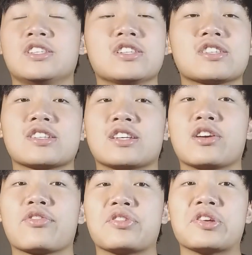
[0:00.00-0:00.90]
Jesus is
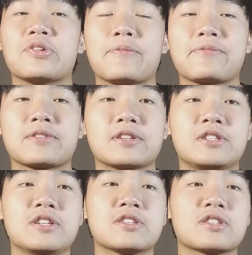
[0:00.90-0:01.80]
here for you.
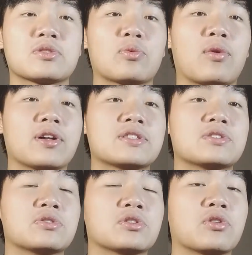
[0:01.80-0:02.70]
Jesus
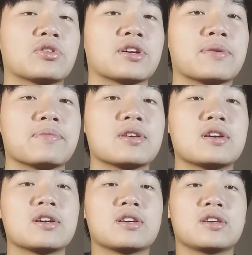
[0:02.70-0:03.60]
wants you to go to him.
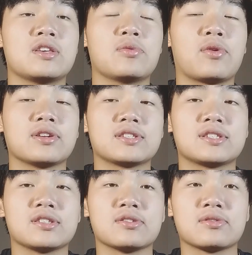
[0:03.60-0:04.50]
He
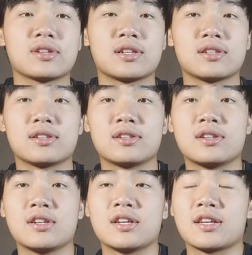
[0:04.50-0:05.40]
wants
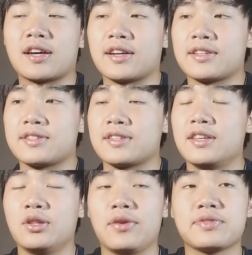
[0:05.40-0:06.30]
you. Guys,
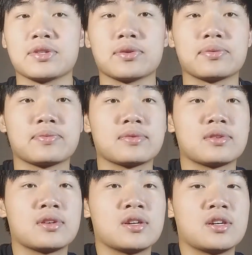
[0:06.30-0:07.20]
he loves you.
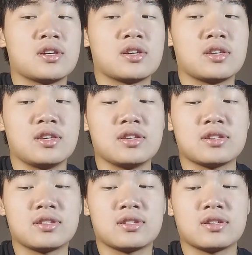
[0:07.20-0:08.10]

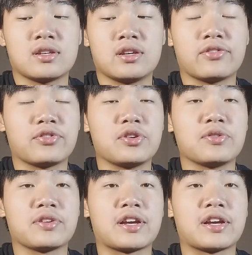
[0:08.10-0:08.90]
He's here for you